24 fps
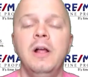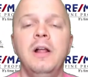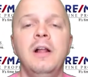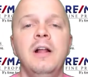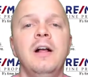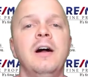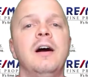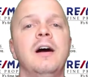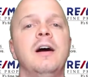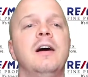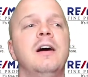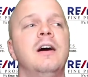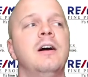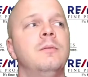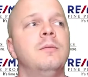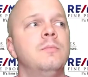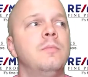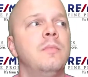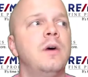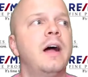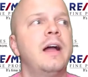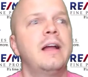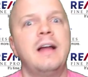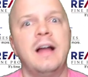
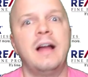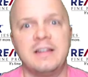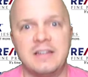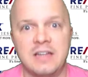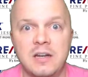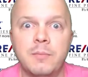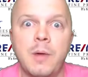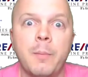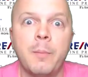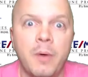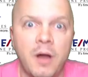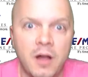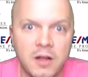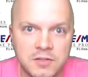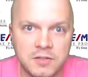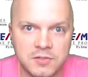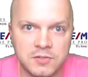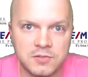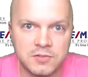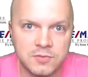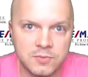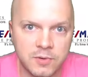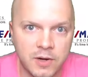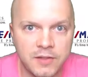I got down to my
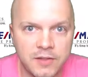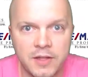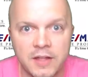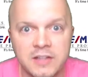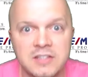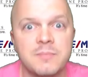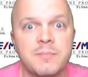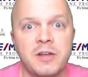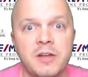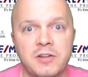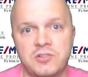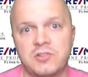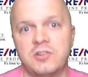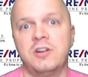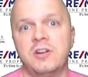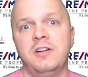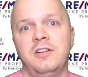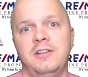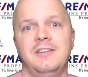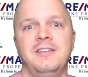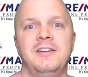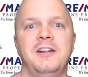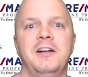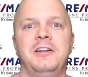boxers, right? That's the best you're going to
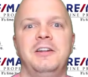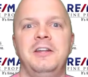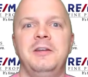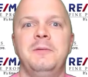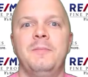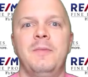get, honey.